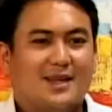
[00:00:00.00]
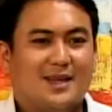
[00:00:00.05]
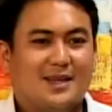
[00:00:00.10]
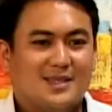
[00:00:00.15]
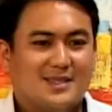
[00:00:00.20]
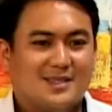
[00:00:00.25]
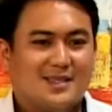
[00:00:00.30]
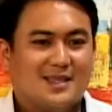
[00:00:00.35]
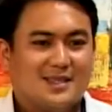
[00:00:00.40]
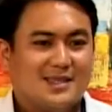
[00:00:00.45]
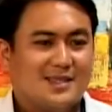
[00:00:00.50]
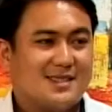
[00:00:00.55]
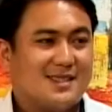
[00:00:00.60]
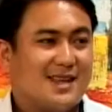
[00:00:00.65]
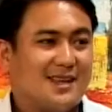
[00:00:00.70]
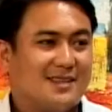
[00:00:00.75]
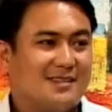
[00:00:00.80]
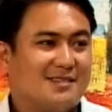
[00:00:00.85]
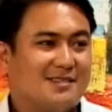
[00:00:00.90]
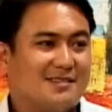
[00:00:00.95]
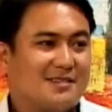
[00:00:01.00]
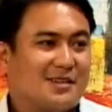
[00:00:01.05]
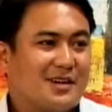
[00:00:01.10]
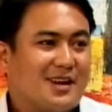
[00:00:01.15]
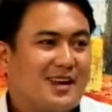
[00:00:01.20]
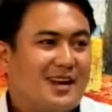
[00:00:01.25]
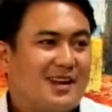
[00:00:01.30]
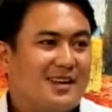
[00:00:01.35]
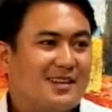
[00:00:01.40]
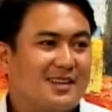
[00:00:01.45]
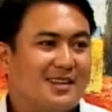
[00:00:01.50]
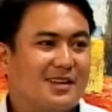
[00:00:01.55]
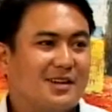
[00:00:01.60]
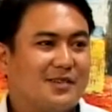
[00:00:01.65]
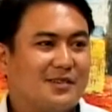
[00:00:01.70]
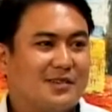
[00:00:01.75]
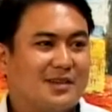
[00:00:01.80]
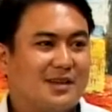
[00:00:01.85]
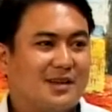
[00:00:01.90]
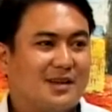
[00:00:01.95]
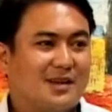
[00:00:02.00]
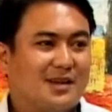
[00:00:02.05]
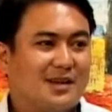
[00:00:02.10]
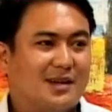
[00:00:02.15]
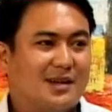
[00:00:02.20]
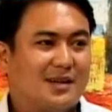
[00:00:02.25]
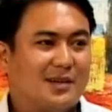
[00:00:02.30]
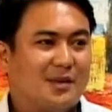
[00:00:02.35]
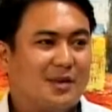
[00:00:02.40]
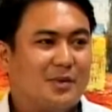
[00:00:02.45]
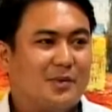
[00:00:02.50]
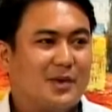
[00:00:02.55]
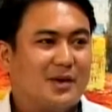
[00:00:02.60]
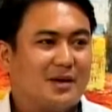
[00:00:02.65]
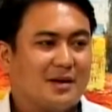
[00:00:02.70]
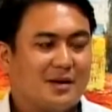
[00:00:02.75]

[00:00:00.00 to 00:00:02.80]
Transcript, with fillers: that's that's a sad reality of the economic